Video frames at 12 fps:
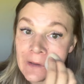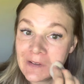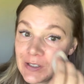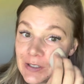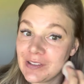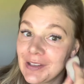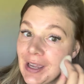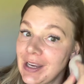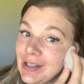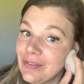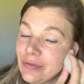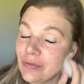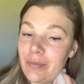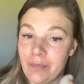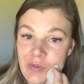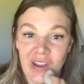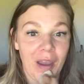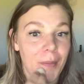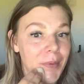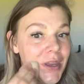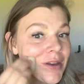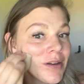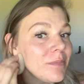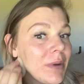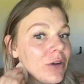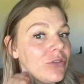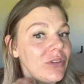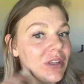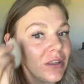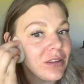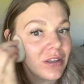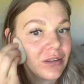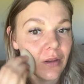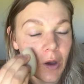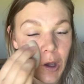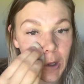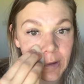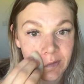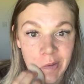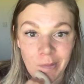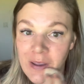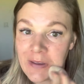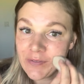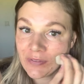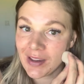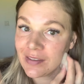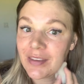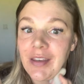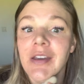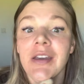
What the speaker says: just kind of dabbing, bouncing this all over my face.